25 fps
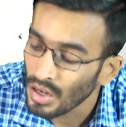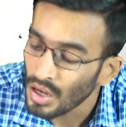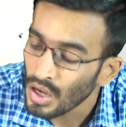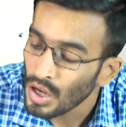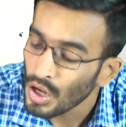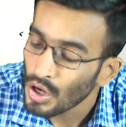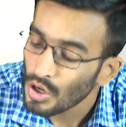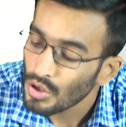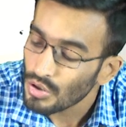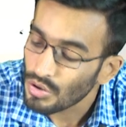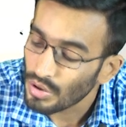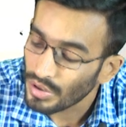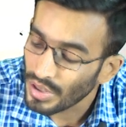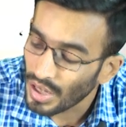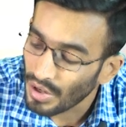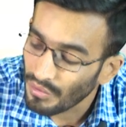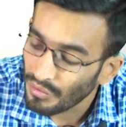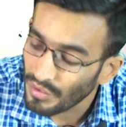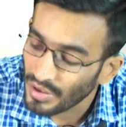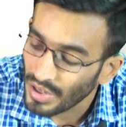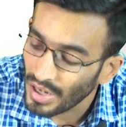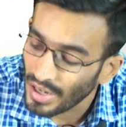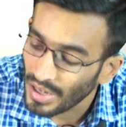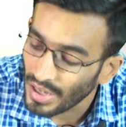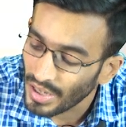So
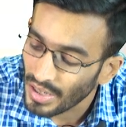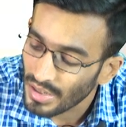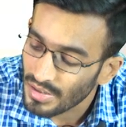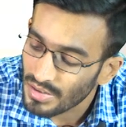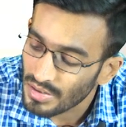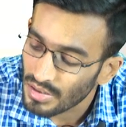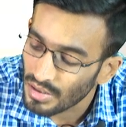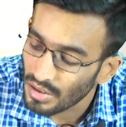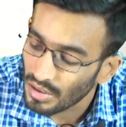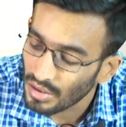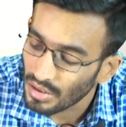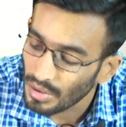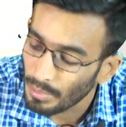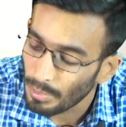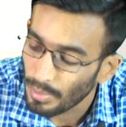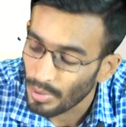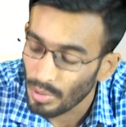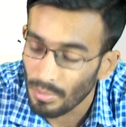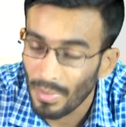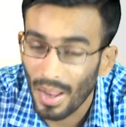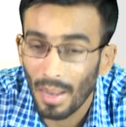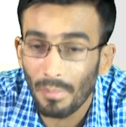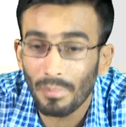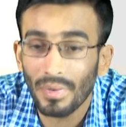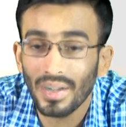definitely, sir, the
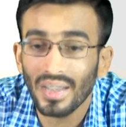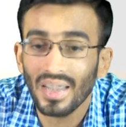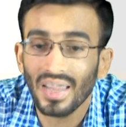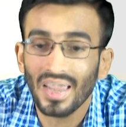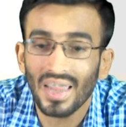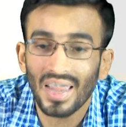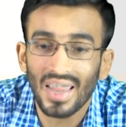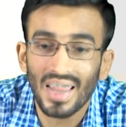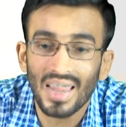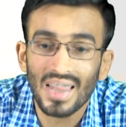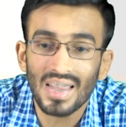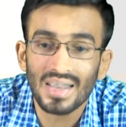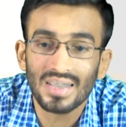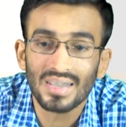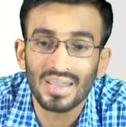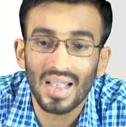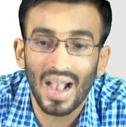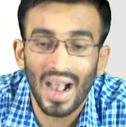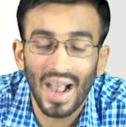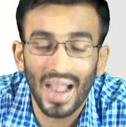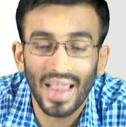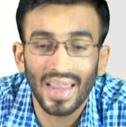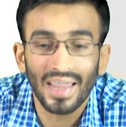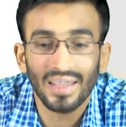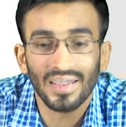probability is
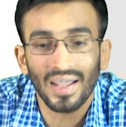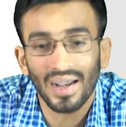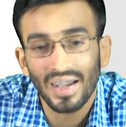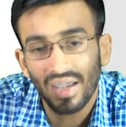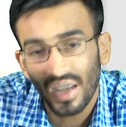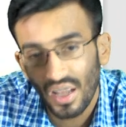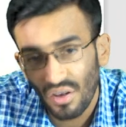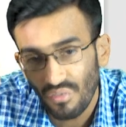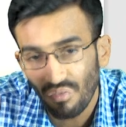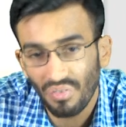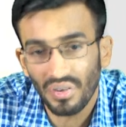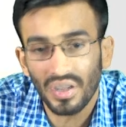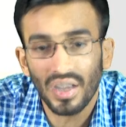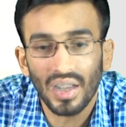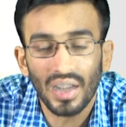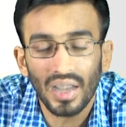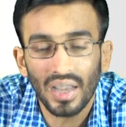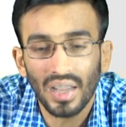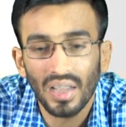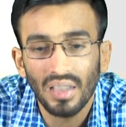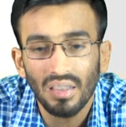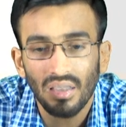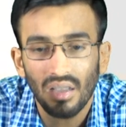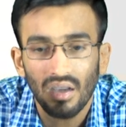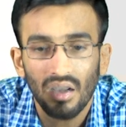high that
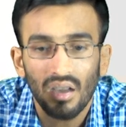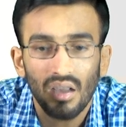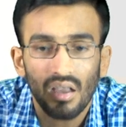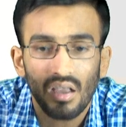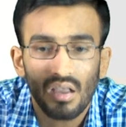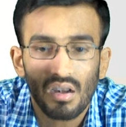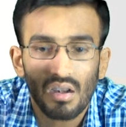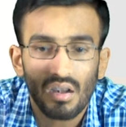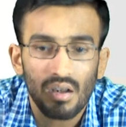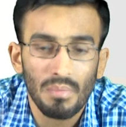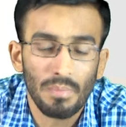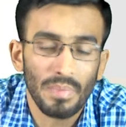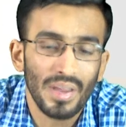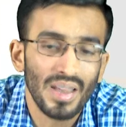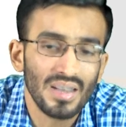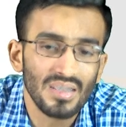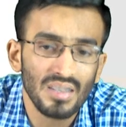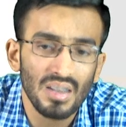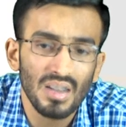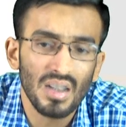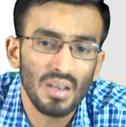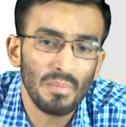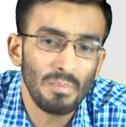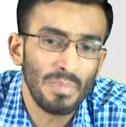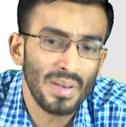definitely the repairs
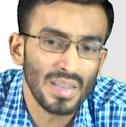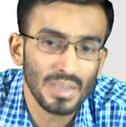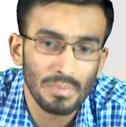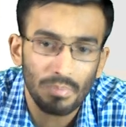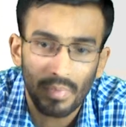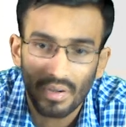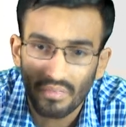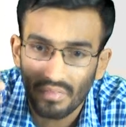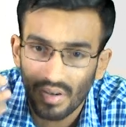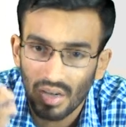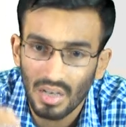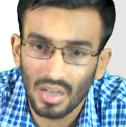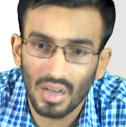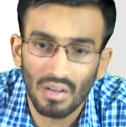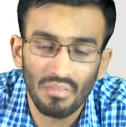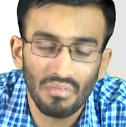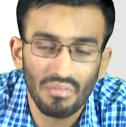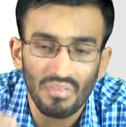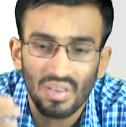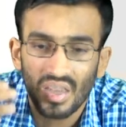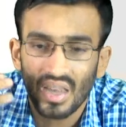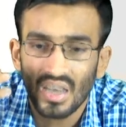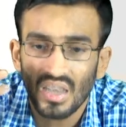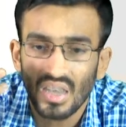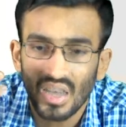and replacement will come.
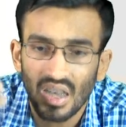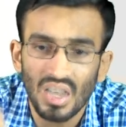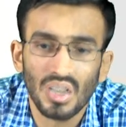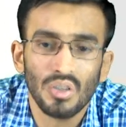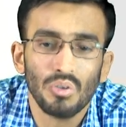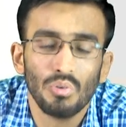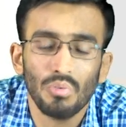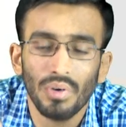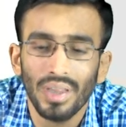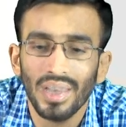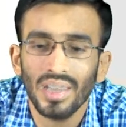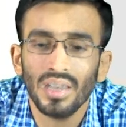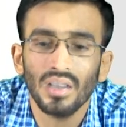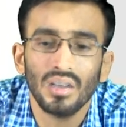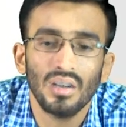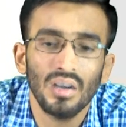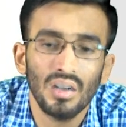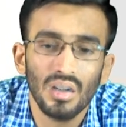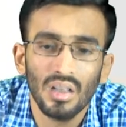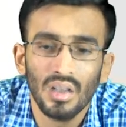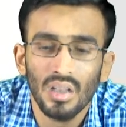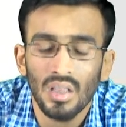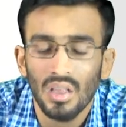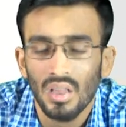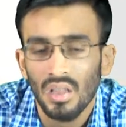We need to
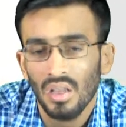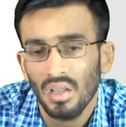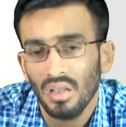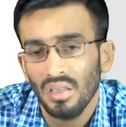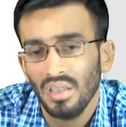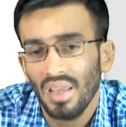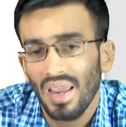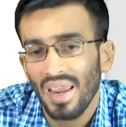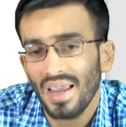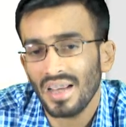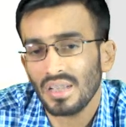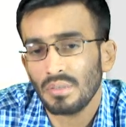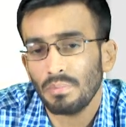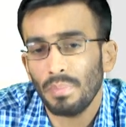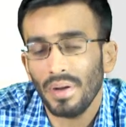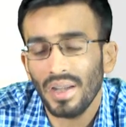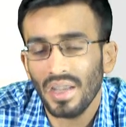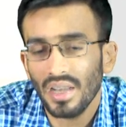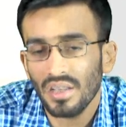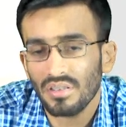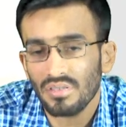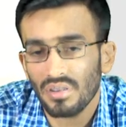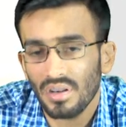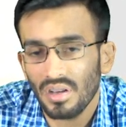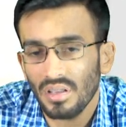incur the
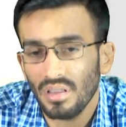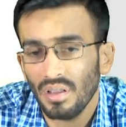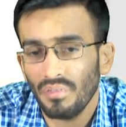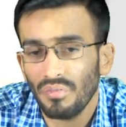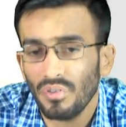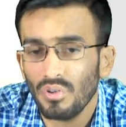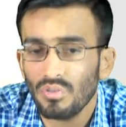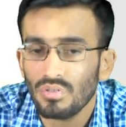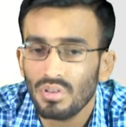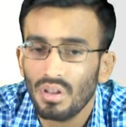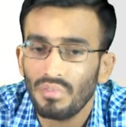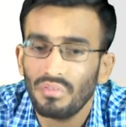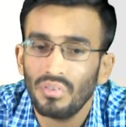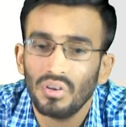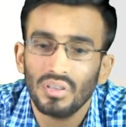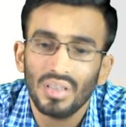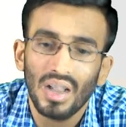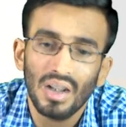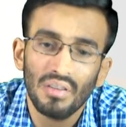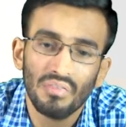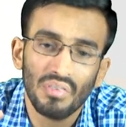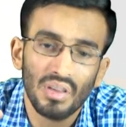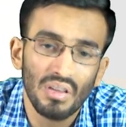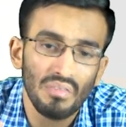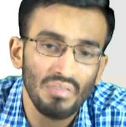expenditure in the future. For
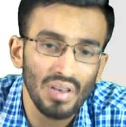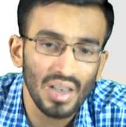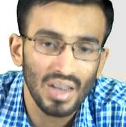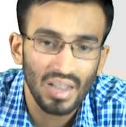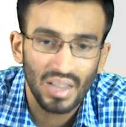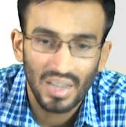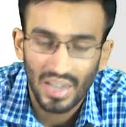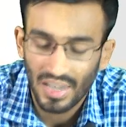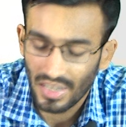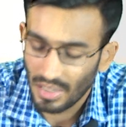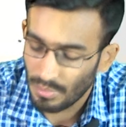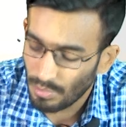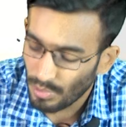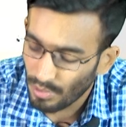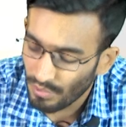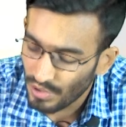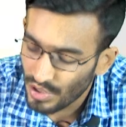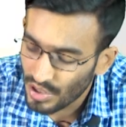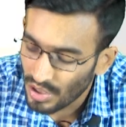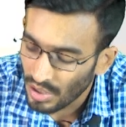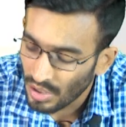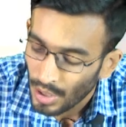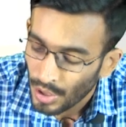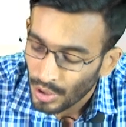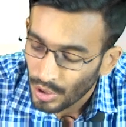that we will create the
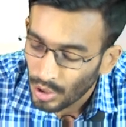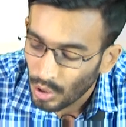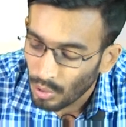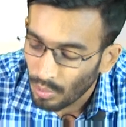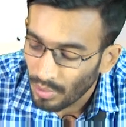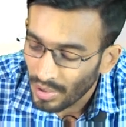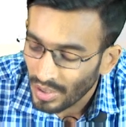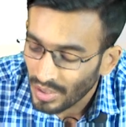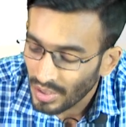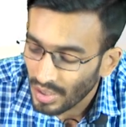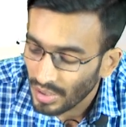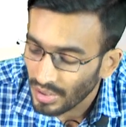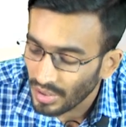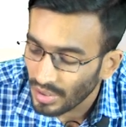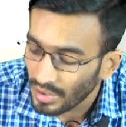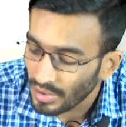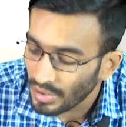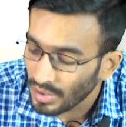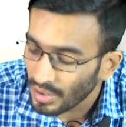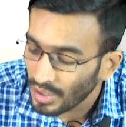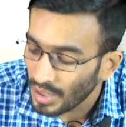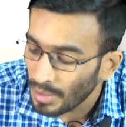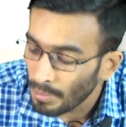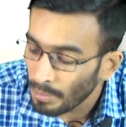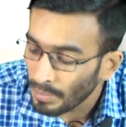provision. During the year, the
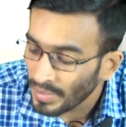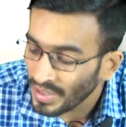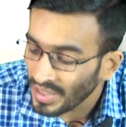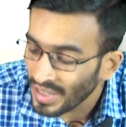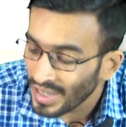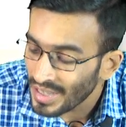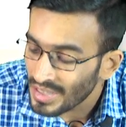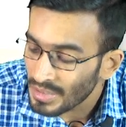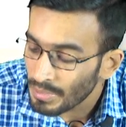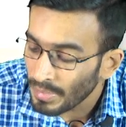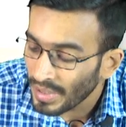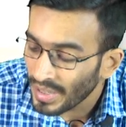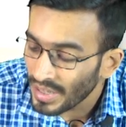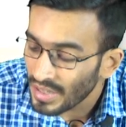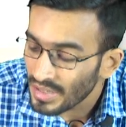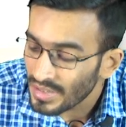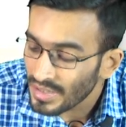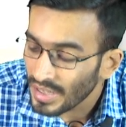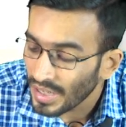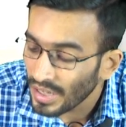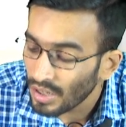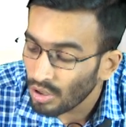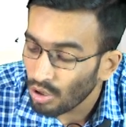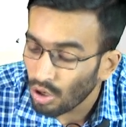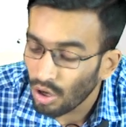company has made a
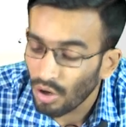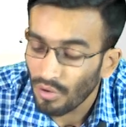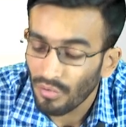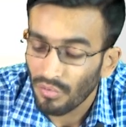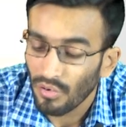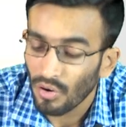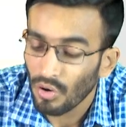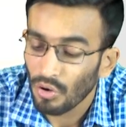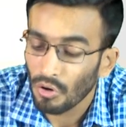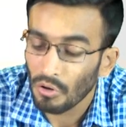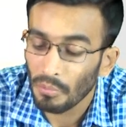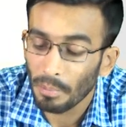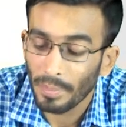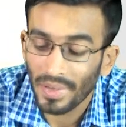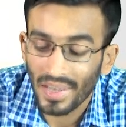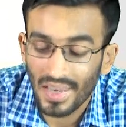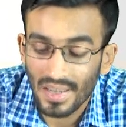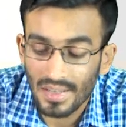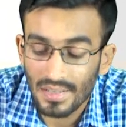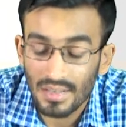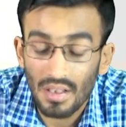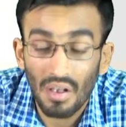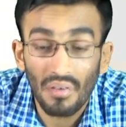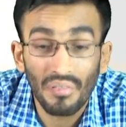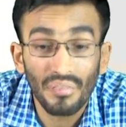sale of
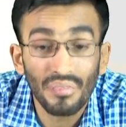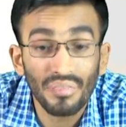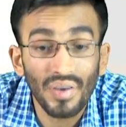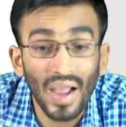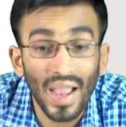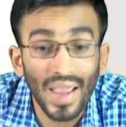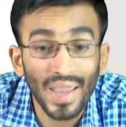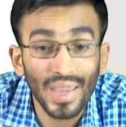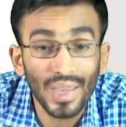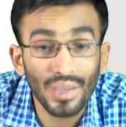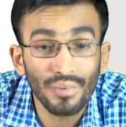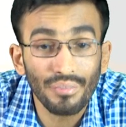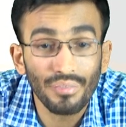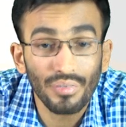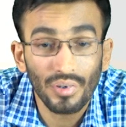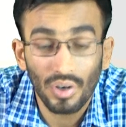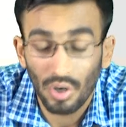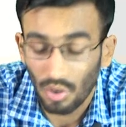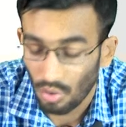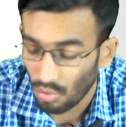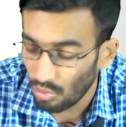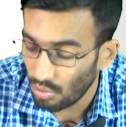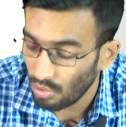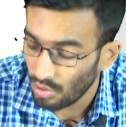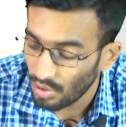rupees 5
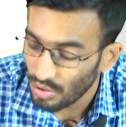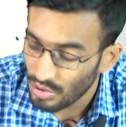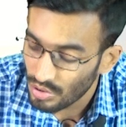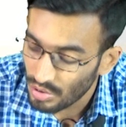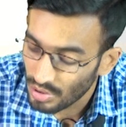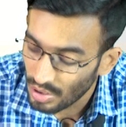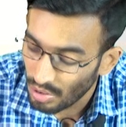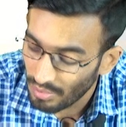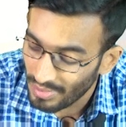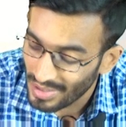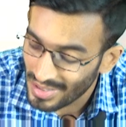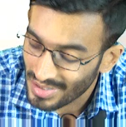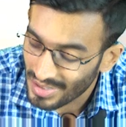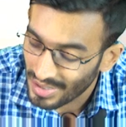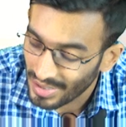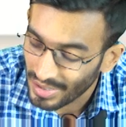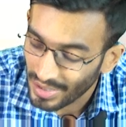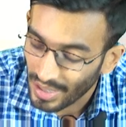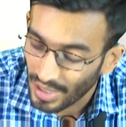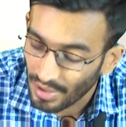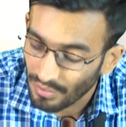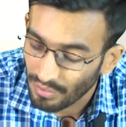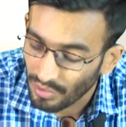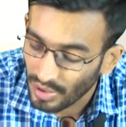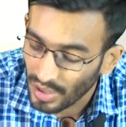crore. So now listen
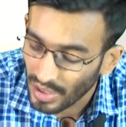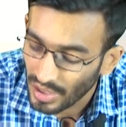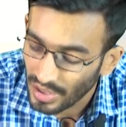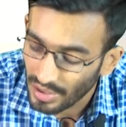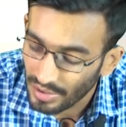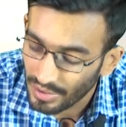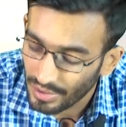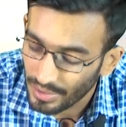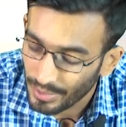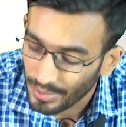carefully here.